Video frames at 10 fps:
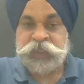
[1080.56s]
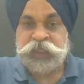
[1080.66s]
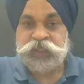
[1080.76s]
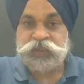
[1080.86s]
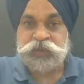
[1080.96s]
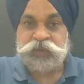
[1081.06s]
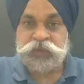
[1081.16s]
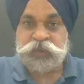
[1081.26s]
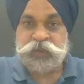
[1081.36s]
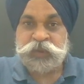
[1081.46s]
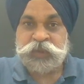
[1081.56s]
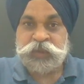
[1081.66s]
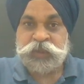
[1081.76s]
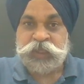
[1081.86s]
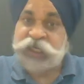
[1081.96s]
So
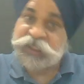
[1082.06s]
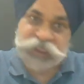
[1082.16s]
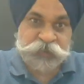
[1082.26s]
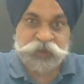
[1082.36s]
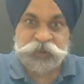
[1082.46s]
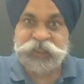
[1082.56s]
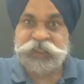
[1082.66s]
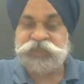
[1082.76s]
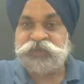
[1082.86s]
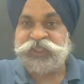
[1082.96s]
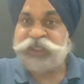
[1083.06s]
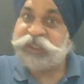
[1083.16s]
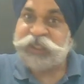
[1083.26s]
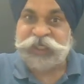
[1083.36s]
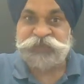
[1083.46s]
I shall be doing this question in
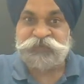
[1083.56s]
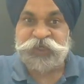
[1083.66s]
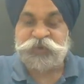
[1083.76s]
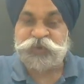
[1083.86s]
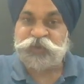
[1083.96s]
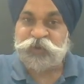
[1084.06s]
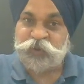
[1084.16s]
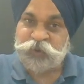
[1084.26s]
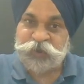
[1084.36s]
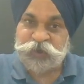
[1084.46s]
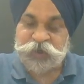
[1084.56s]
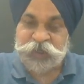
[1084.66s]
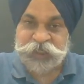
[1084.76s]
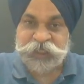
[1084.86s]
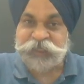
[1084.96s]
the next video. So till